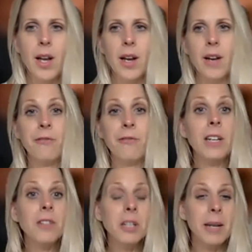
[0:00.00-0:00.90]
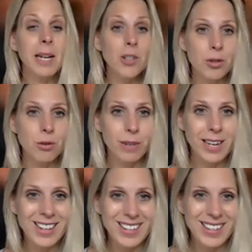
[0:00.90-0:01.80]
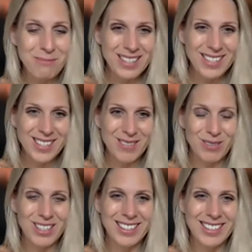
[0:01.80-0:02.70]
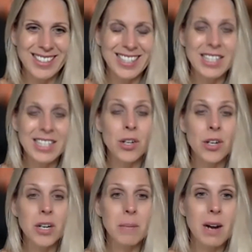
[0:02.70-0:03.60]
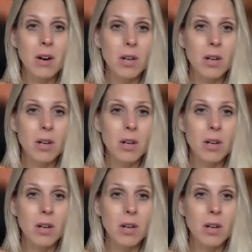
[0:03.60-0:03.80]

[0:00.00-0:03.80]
Now, fifth dimensional reality, blessed ones, is not about